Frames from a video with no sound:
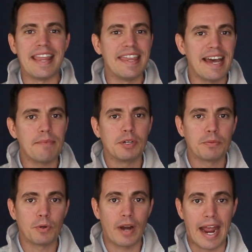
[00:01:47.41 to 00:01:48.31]
that
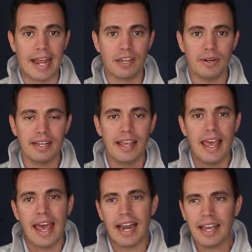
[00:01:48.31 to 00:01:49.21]
much more accurate.
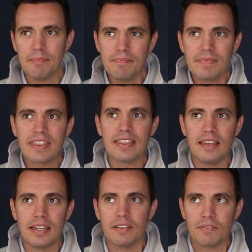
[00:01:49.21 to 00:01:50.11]
And I'm
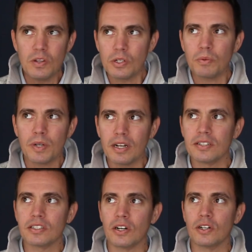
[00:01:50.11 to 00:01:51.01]
in the future, we're
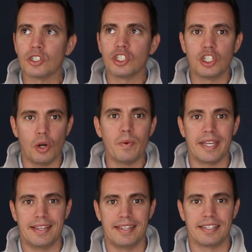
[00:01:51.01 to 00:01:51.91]
gonna start
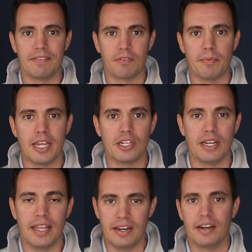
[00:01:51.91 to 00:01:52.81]
showing this
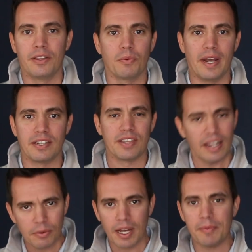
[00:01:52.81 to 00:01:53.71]
information in another way. So
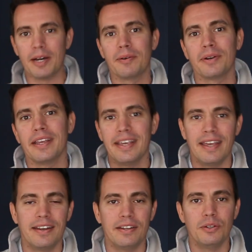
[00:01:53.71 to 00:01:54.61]
that'll come out
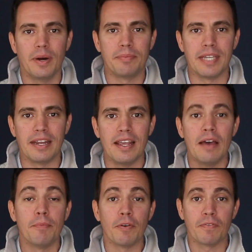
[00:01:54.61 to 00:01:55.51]
in a new update.
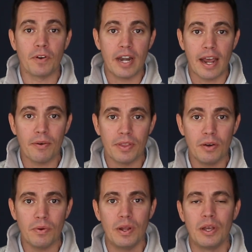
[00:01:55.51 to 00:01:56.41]
But for now
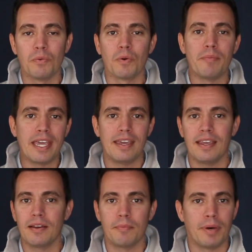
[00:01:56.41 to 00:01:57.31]
though, we're
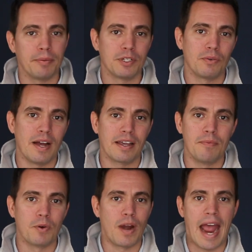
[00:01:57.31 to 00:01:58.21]
making Publisher
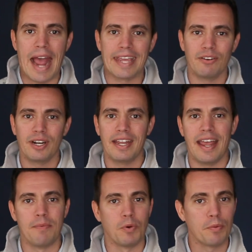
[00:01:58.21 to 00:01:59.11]
Rocket more accurate
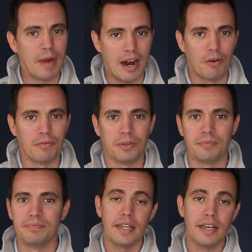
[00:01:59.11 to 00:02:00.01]
and more powerful.
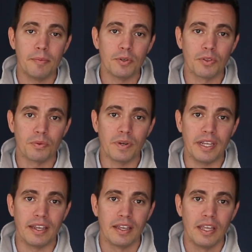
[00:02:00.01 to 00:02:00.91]
Number three,